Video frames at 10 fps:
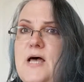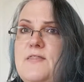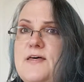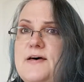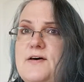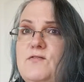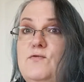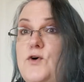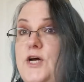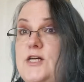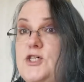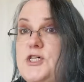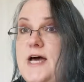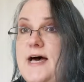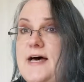the
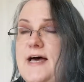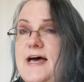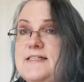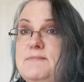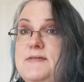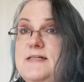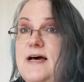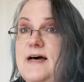footage as I'm